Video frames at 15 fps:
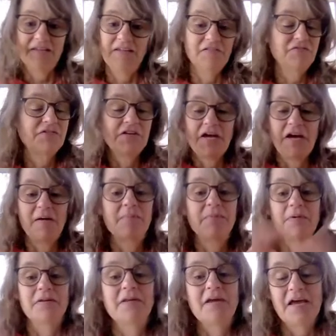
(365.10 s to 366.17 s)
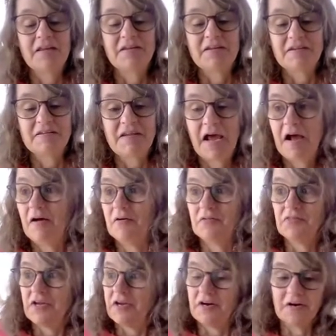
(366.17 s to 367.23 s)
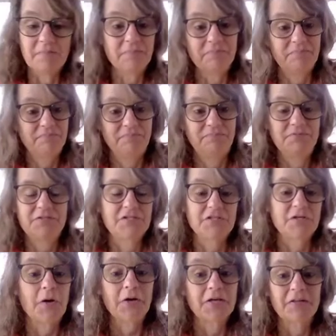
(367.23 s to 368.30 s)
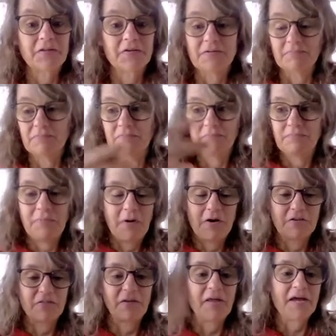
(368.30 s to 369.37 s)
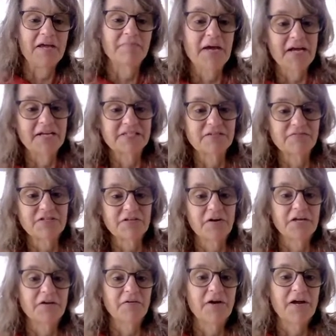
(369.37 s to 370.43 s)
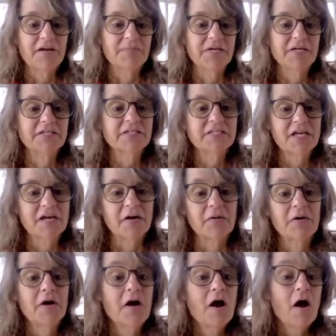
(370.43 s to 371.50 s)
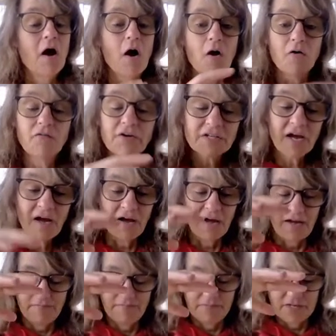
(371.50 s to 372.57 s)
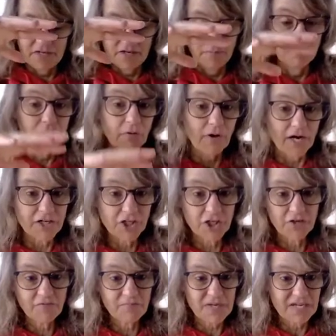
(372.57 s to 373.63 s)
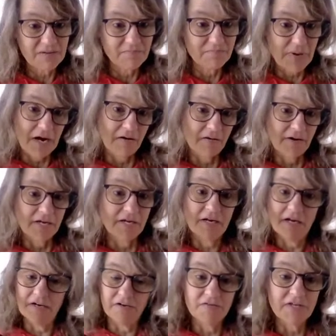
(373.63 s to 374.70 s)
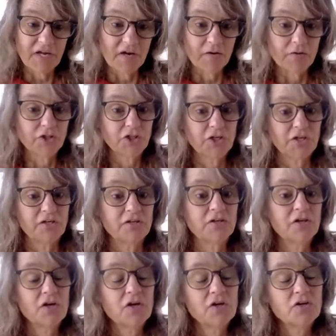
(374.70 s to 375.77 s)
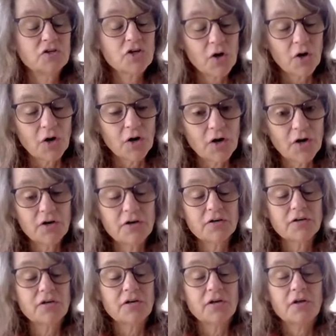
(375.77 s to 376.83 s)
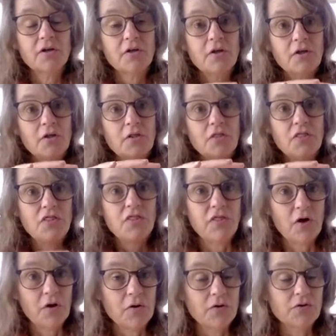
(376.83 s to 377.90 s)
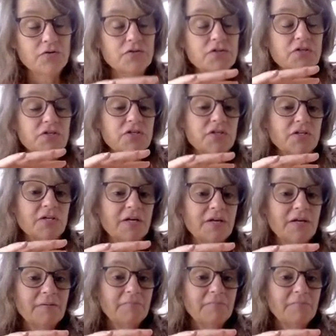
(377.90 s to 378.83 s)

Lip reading: lifted up, and now they're the part of the landmass of Saudi Arabia. So over time, the compression of being buried under the ocean turned those